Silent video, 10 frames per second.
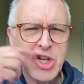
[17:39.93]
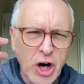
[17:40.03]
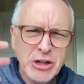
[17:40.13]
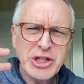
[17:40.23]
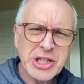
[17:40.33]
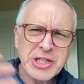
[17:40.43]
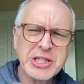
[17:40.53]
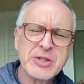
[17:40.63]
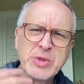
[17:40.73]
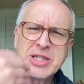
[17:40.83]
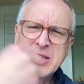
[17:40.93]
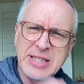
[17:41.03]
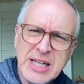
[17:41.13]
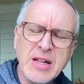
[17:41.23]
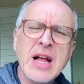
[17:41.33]
consciousness was
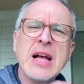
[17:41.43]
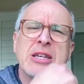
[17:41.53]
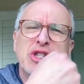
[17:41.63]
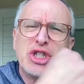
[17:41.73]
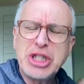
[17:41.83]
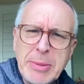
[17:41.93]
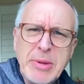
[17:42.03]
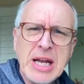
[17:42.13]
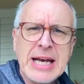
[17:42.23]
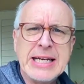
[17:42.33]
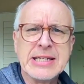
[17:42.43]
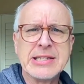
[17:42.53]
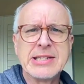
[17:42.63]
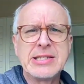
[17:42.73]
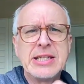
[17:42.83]
still
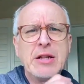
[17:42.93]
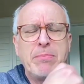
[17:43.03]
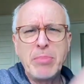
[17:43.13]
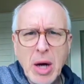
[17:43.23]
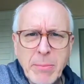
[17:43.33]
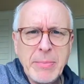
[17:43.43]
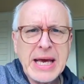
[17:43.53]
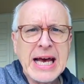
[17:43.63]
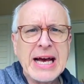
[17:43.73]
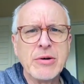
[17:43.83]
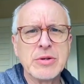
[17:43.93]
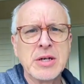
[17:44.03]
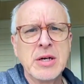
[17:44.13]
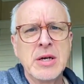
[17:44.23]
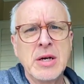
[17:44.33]
stimulated, still pumping out
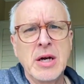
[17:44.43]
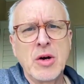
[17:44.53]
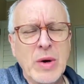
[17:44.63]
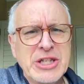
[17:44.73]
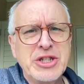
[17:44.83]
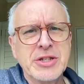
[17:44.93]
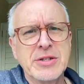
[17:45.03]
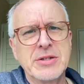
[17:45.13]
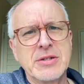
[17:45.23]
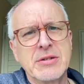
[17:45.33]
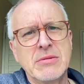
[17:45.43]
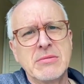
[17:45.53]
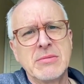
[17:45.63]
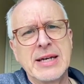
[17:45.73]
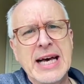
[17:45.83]
questions,
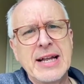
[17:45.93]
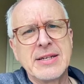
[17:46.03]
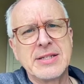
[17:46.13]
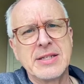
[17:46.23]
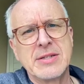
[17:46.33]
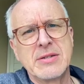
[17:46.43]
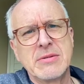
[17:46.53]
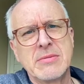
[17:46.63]
analysis.